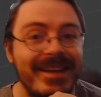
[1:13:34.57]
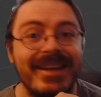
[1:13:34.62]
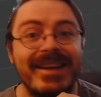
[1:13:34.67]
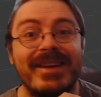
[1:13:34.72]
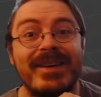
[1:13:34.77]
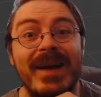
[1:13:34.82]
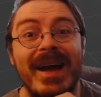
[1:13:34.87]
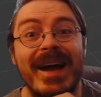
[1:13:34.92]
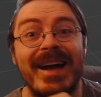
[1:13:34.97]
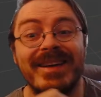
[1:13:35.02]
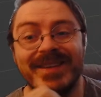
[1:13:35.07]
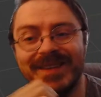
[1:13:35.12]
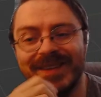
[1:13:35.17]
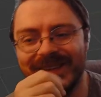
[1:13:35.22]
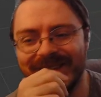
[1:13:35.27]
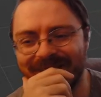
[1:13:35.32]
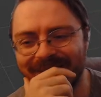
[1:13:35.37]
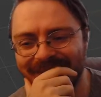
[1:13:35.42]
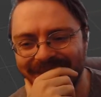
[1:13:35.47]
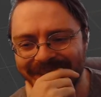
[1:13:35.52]
It
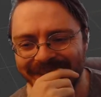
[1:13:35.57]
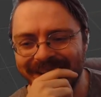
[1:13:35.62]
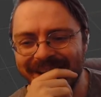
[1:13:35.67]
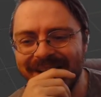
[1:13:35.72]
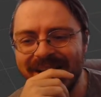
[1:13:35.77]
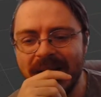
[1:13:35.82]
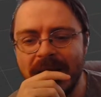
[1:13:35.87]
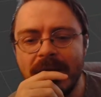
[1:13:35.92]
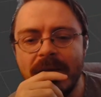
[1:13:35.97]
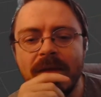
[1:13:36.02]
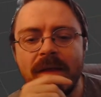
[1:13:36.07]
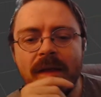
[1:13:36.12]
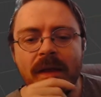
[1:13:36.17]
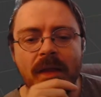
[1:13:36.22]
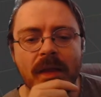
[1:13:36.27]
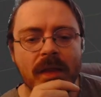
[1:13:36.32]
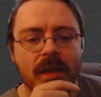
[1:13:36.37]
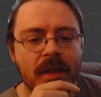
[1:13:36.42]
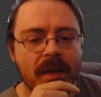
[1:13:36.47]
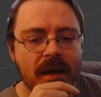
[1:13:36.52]
crashed.
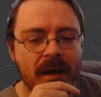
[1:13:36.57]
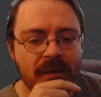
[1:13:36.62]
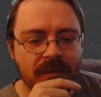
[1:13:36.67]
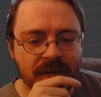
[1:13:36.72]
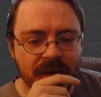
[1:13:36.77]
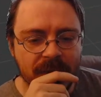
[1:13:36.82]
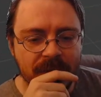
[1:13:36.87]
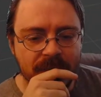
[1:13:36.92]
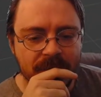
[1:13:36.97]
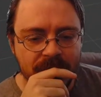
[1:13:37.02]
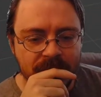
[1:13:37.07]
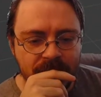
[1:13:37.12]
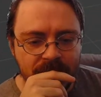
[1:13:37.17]
Love it.